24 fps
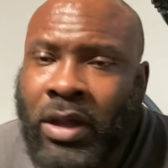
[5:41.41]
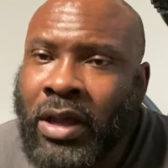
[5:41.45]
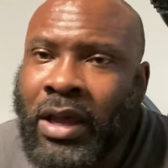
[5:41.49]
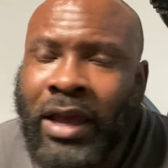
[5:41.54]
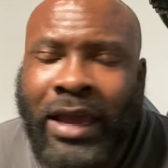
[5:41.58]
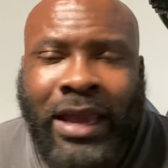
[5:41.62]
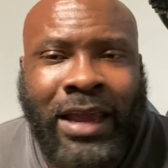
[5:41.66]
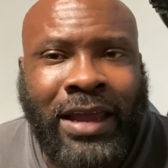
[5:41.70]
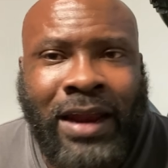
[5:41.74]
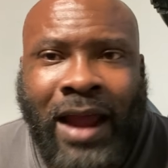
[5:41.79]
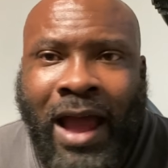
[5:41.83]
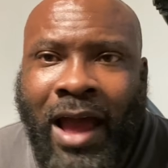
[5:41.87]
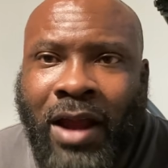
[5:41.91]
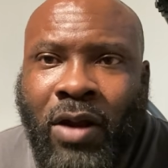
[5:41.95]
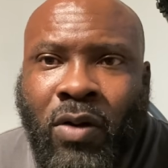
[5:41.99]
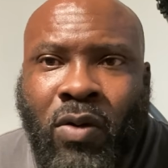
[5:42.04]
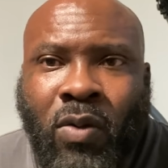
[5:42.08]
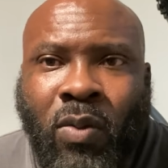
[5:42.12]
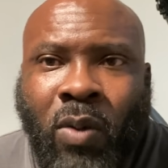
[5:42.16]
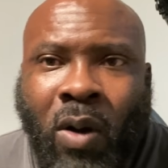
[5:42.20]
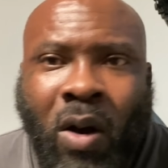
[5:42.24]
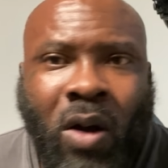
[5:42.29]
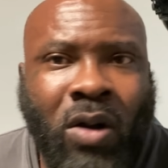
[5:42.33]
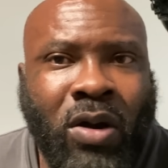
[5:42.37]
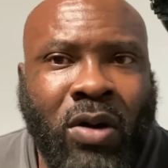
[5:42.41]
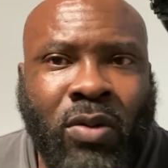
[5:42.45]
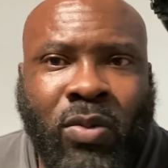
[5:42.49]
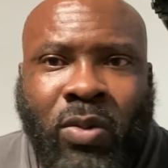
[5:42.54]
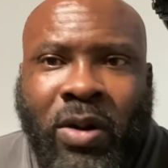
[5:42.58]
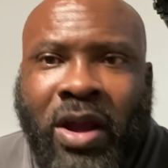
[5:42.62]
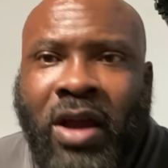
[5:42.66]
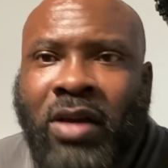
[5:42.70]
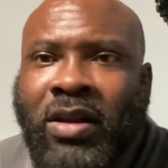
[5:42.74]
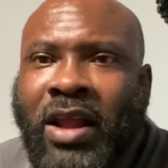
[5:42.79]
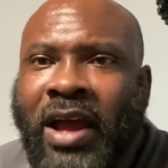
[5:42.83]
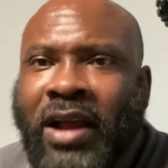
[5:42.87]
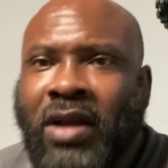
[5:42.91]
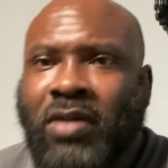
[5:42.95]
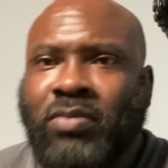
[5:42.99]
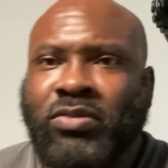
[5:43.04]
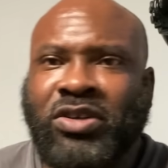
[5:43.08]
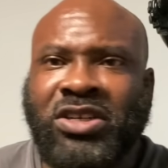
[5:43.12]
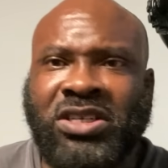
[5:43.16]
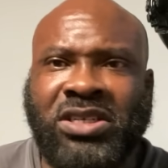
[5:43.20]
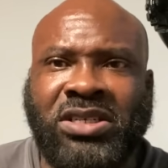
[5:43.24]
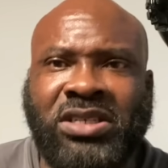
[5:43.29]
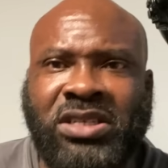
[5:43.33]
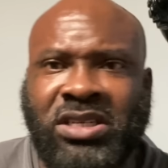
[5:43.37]
And I don't walk around like I'm
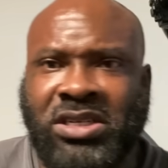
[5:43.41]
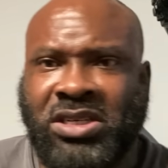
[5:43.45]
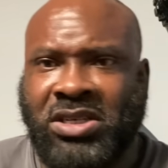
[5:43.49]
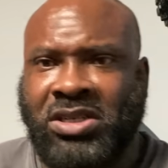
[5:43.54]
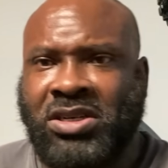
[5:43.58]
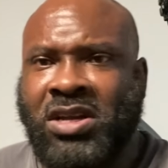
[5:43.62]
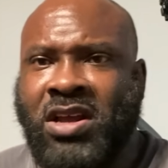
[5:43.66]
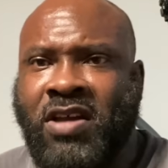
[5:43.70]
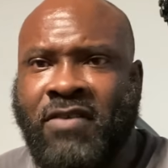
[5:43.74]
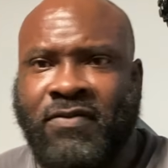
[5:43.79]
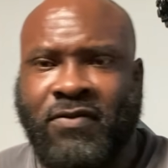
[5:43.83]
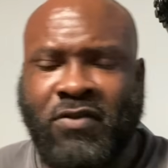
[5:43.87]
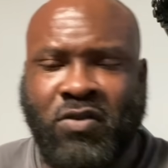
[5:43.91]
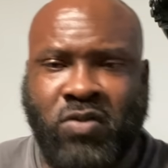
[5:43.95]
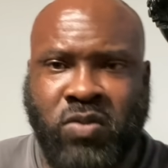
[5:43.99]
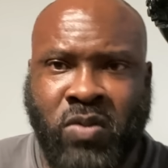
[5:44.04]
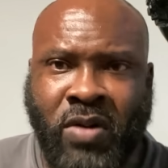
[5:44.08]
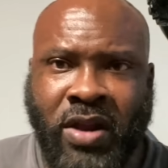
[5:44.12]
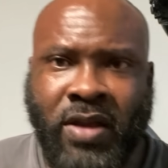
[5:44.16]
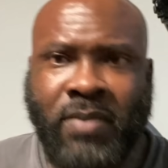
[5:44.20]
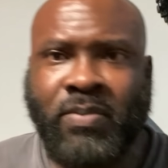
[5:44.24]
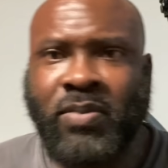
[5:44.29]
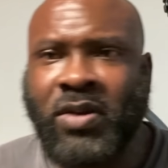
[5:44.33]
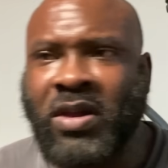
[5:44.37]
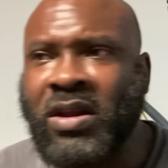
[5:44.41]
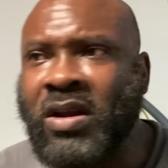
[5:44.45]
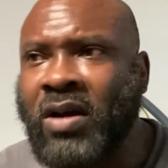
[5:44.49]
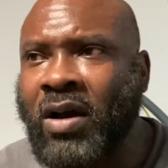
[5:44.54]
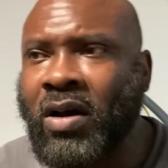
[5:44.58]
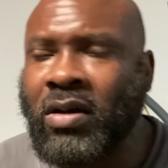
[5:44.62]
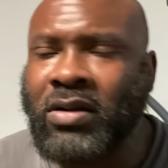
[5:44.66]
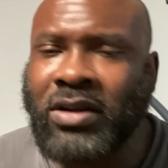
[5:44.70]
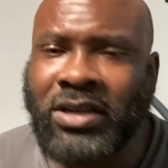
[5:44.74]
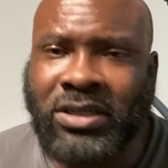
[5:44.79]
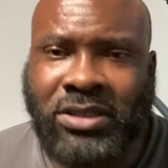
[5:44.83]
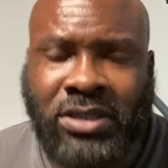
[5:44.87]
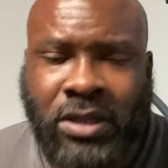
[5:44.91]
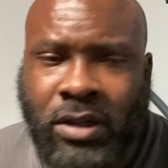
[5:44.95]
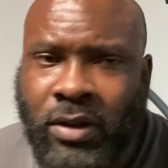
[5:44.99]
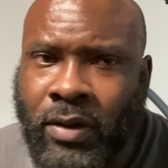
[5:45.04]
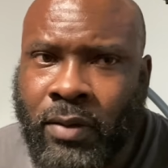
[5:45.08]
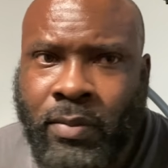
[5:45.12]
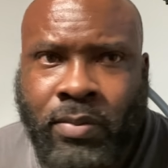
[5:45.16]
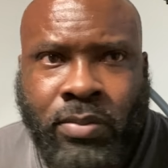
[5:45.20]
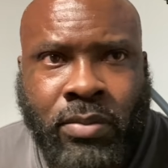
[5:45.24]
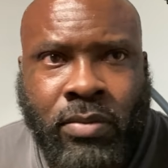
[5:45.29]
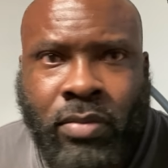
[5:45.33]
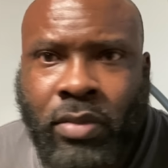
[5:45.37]
just this tough crimp and all this.
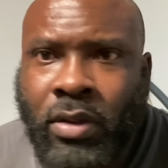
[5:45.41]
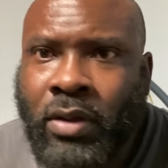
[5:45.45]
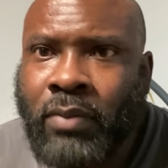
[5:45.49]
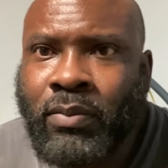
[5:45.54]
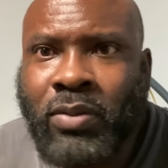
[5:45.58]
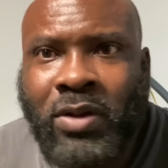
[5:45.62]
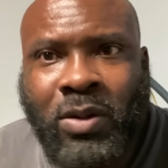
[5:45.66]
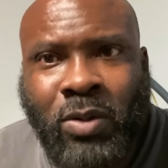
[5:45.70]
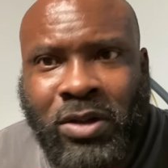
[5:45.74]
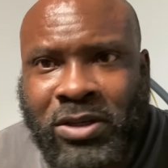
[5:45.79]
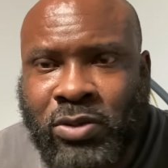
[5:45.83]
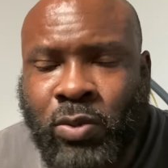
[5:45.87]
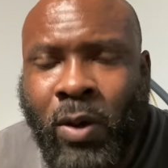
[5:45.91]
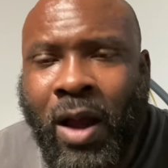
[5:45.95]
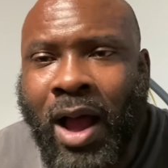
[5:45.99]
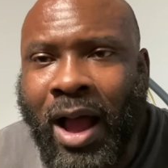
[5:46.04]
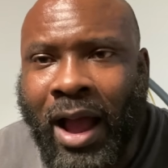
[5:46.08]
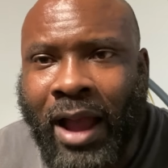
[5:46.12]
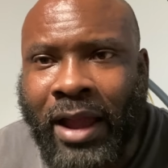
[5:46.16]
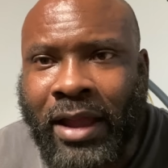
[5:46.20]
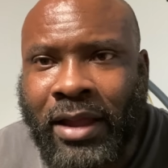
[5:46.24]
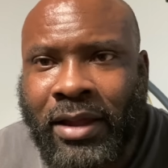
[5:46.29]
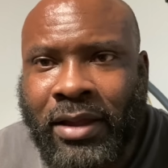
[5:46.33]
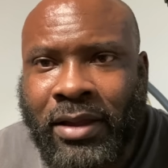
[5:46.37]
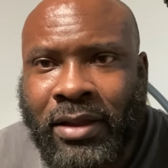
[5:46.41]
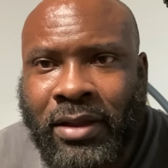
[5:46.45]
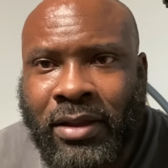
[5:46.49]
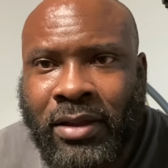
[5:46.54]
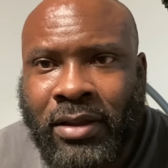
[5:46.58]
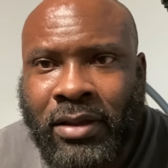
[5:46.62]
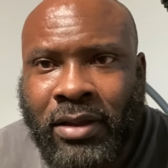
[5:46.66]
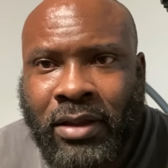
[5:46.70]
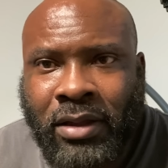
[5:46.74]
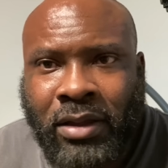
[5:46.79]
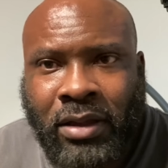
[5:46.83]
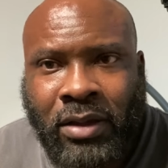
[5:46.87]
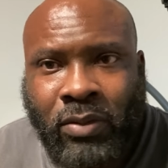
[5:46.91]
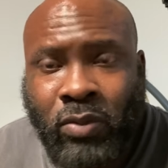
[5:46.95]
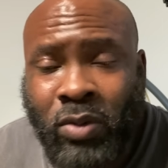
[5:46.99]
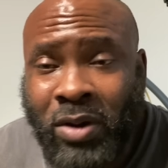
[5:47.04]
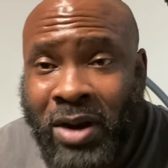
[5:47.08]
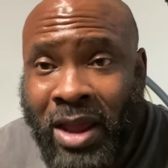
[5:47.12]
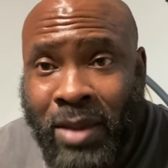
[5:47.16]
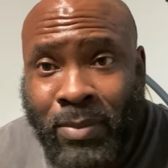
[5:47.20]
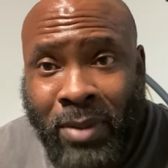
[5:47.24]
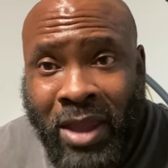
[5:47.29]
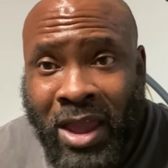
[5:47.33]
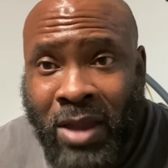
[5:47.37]
Because why? When
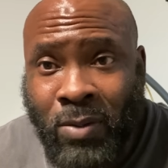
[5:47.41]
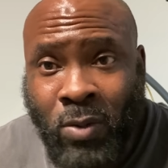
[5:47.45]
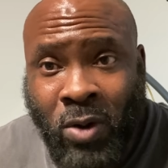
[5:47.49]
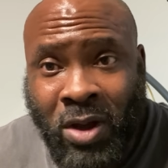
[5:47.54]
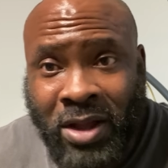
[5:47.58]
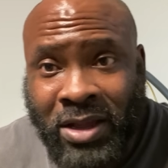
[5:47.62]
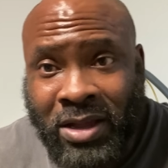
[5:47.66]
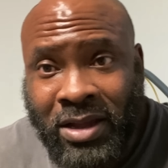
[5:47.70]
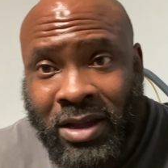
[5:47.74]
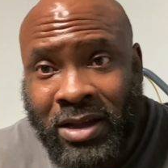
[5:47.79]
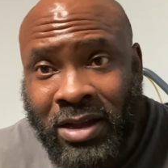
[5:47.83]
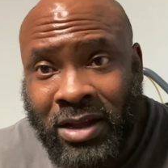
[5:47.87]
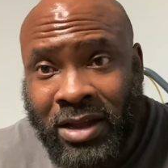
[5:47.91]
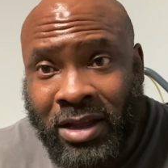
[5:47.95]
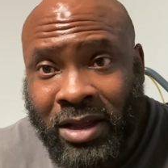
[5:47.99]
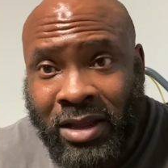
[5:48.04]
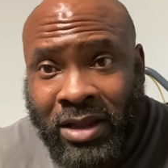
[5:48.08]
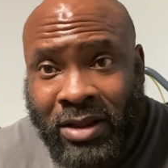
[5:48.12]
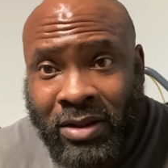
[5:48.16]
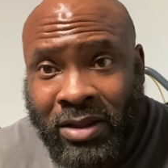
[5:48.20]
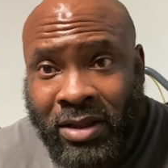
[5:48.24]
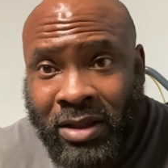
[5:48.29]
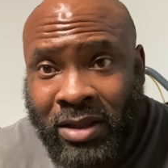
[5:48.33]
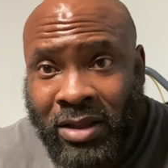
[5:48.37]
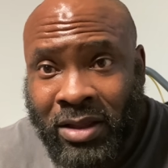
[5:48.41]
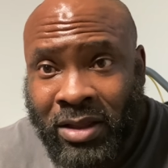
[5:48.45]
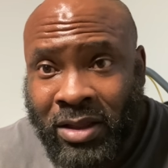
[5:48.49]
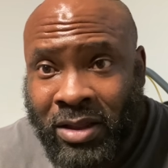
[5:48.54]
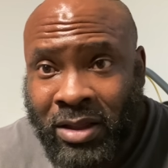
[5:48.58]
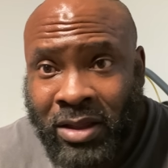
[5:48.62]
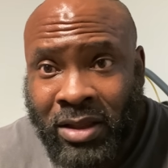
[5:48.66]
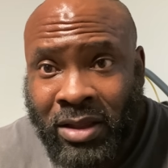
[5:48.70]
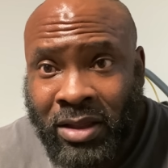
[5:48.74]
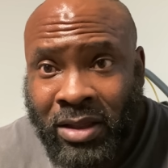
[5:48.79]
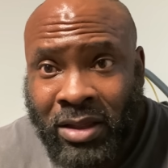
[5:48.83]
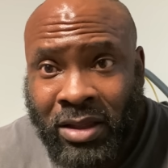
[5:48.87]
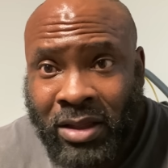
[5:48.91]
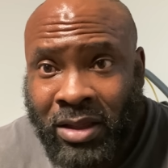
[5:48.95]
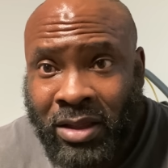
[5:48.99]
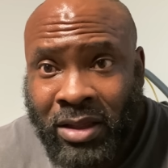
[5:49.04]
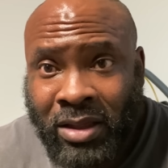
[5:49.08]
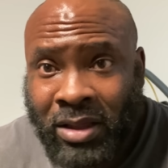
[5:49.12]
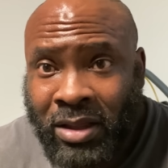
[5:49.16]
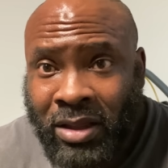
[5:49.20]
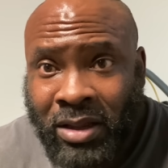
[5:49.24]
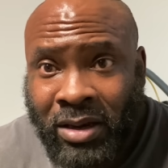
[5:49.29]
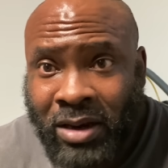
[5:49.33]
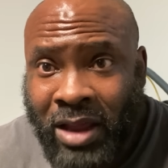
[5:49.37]
they made one gun,
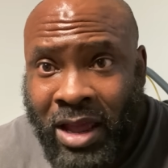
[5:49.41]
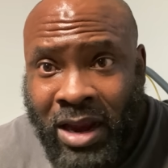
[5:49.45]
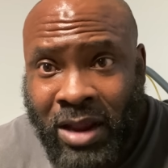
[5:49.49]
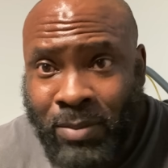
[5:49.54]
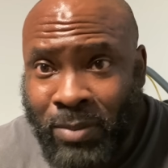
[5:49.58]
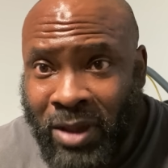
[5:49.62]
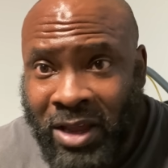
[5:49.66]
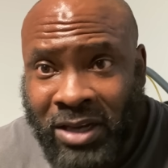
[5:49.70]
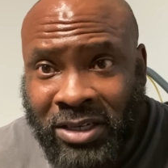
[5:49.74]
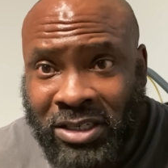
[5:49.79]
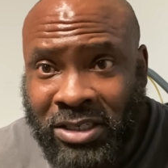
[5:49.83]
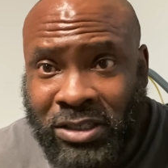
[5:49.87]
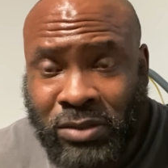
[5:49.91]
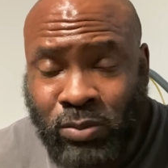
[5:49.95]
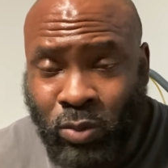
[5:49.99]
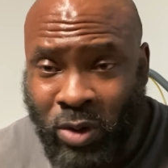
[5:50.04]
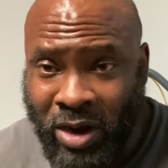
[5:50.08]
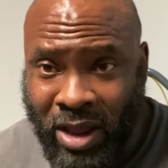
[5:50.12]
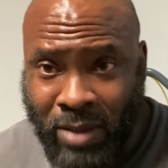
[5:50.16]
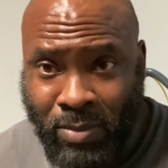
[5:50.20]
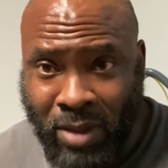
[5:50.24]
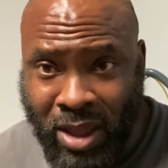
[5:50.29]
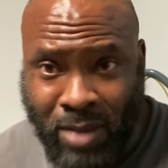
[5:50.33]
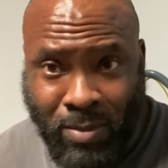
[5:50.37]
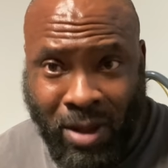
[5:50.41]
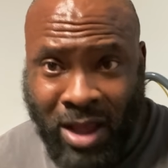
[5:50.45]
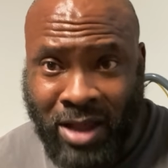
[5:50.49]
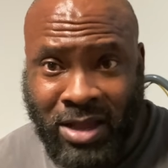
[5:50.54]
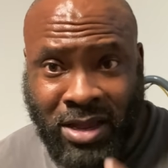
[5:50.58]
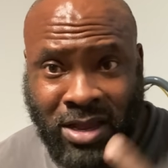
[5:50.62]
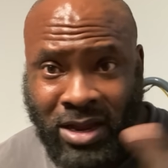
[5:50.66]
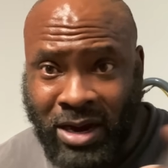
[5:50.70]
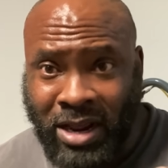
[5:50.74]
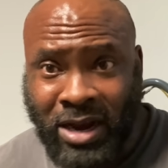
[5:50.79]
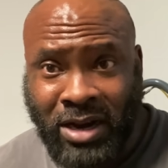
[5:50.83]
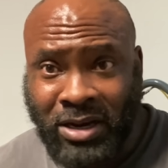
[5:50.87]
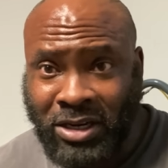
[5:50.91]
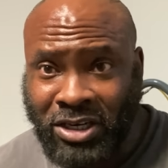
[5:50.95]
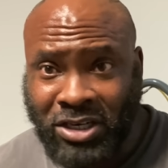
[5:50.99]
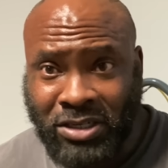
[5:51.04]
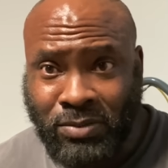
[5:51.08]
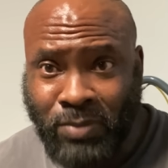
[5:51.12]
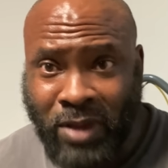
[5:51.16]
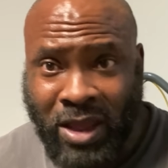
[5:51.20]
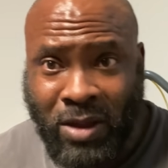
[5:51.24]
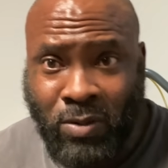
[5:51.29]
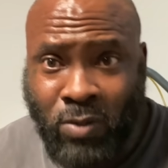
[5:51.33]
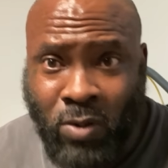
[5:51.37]
they didn't make just, when they made my gun, they didn't just
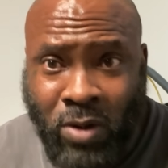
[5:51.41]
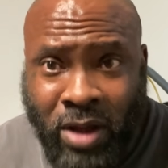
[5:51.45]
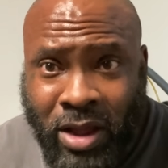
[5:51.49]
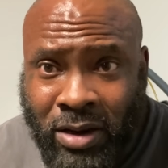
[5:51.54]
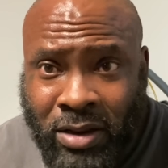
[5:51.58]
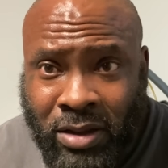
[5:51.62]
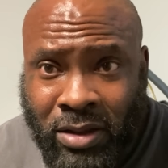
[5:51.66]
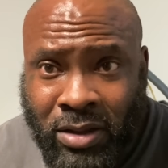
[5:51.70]
make one.